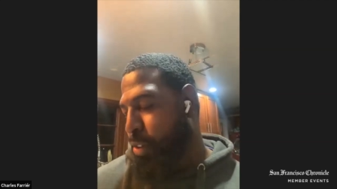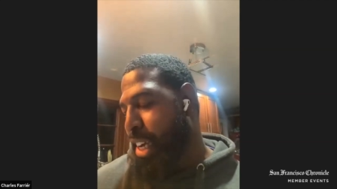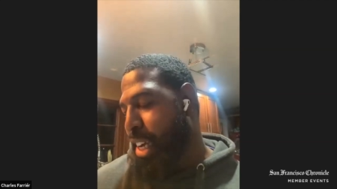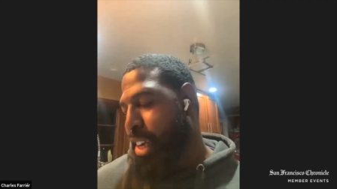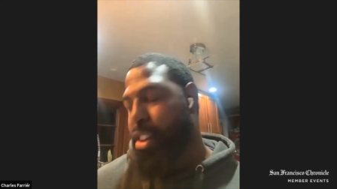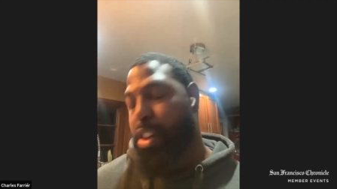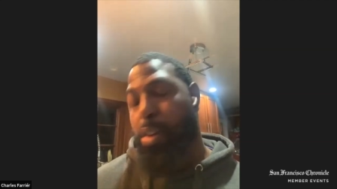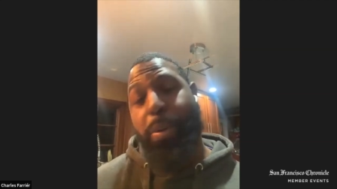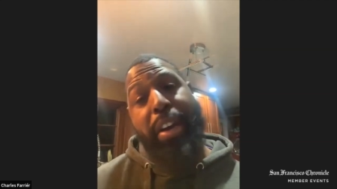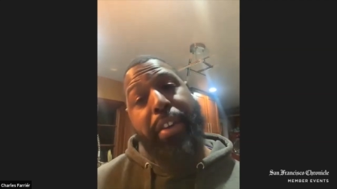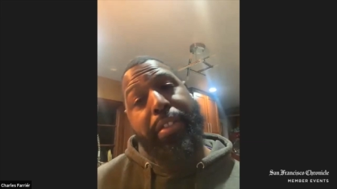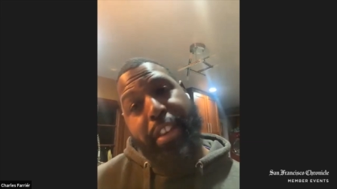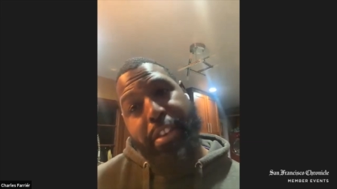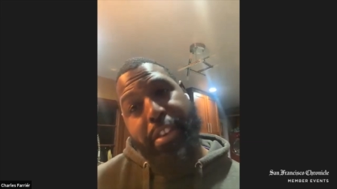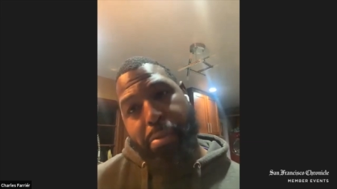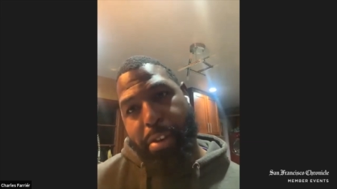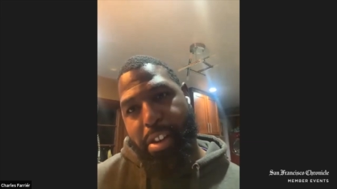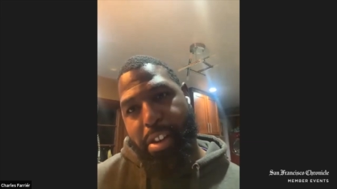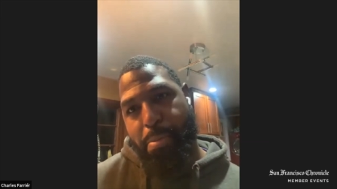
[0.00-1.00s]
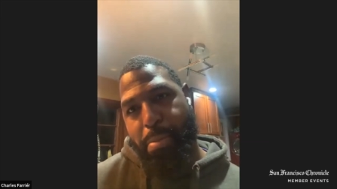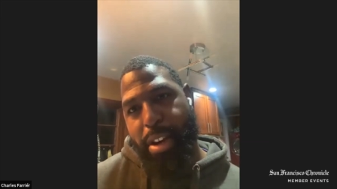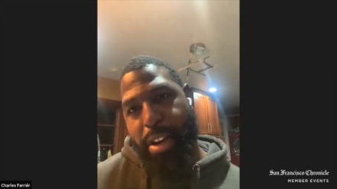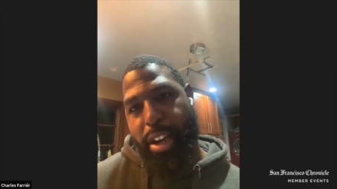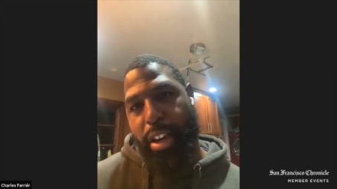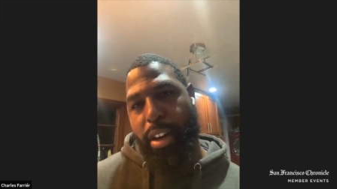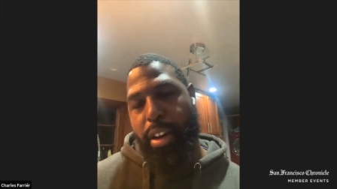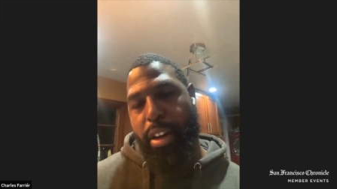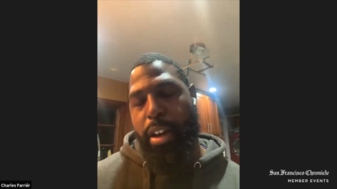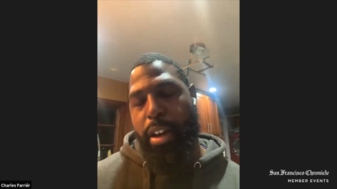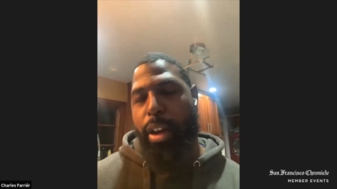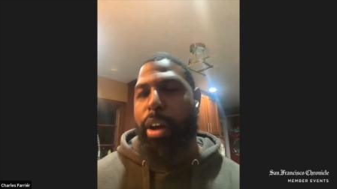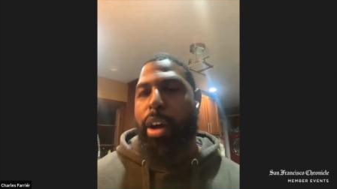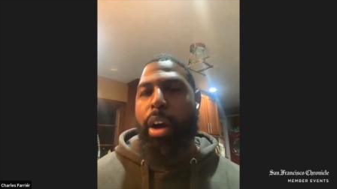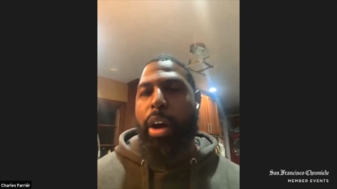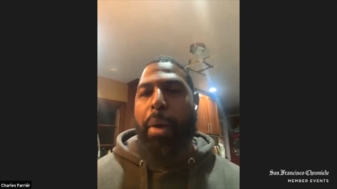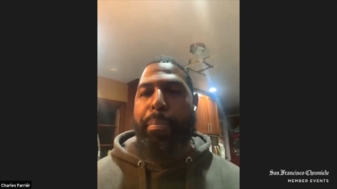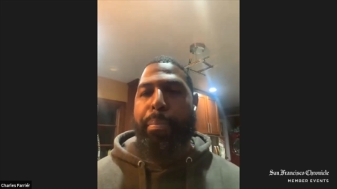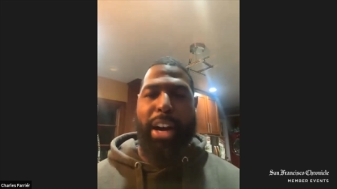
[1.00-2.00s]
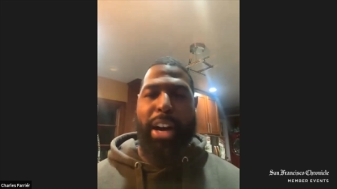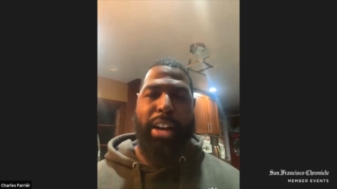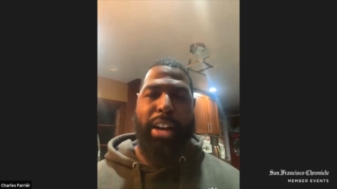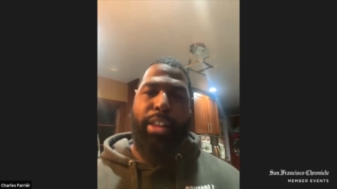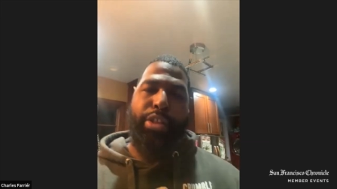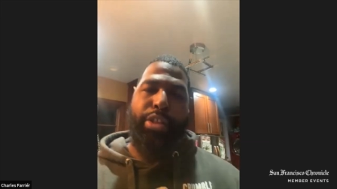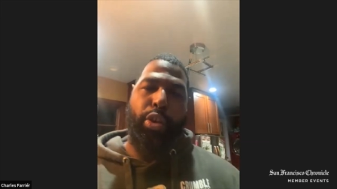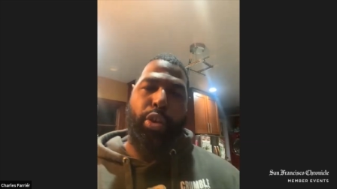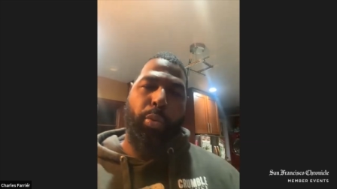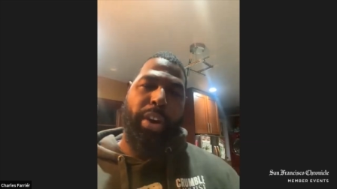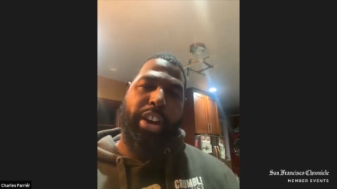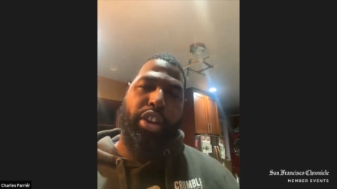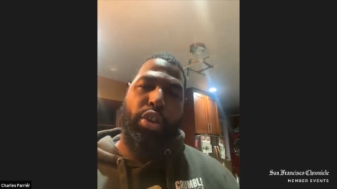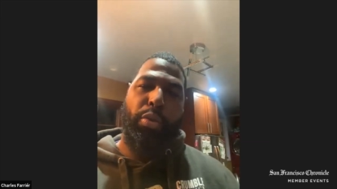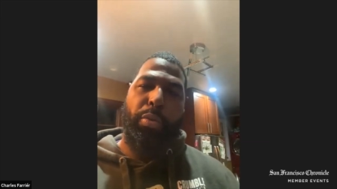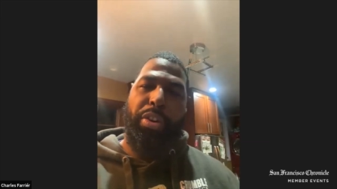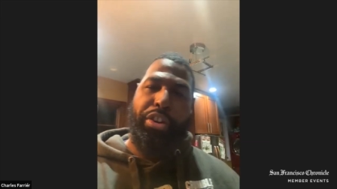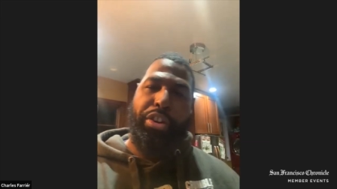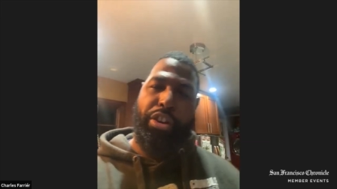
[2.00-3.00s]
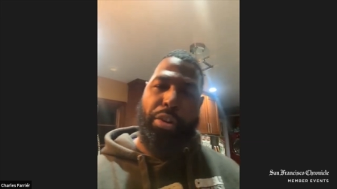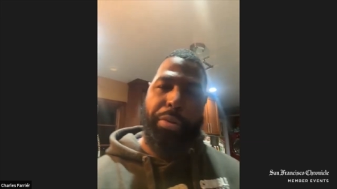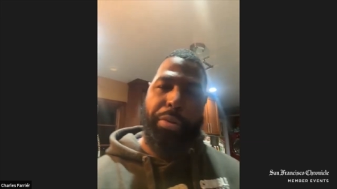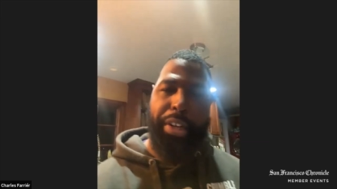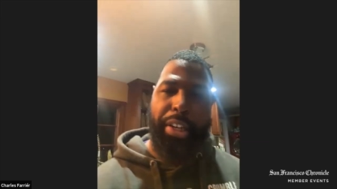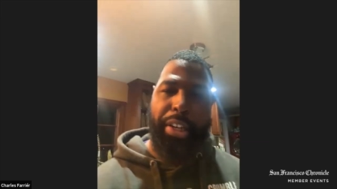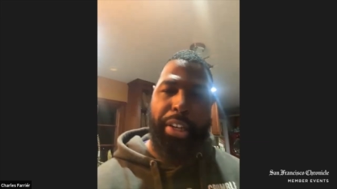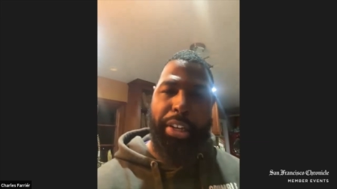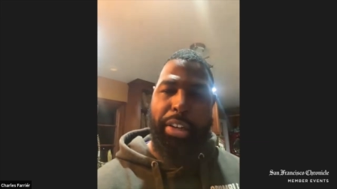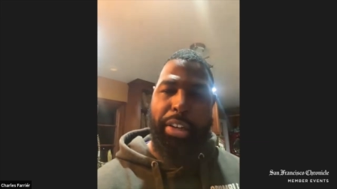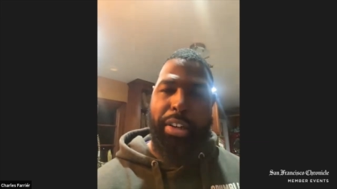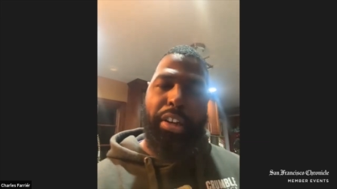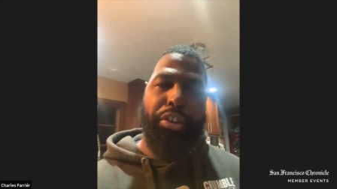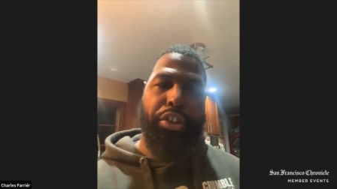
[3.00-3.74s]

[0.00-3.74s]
of like the way this one is made. But the way you would do it